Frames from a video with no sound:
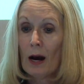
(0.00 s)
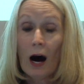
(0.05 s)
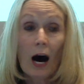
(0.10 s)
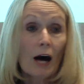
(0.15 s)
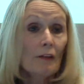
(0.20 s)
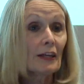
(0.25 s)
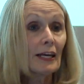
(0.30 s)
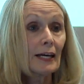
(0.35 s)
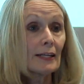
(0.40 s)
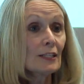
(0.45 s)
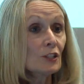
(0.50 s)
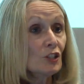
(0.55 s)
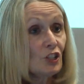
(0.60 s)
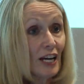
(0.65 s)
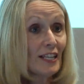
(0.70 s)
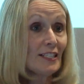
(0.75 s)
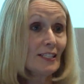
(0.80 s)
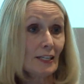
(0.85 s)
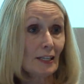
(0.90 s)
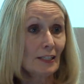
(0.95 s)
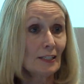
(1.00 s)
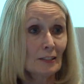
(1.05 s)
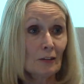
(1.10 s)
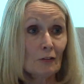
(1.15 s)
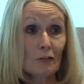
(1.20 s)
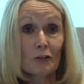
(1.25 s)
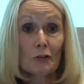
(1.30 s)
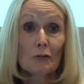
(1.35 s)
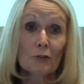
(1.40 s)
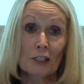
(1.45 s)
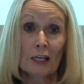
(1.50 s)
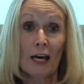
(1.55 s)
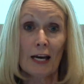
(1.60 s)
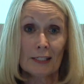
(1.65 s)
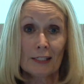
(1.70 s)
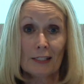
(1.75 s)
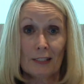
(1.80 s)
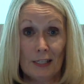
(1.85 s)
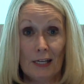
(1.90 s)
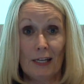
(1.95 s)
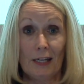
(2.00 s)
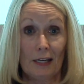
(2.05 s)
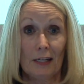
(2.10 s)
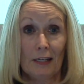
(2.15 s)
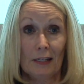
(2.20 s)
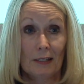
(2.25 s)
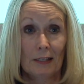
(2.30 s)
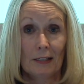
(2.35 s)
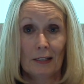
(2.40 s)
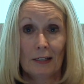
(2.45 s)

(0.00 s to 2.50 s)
Are they energetic and enthusiastic?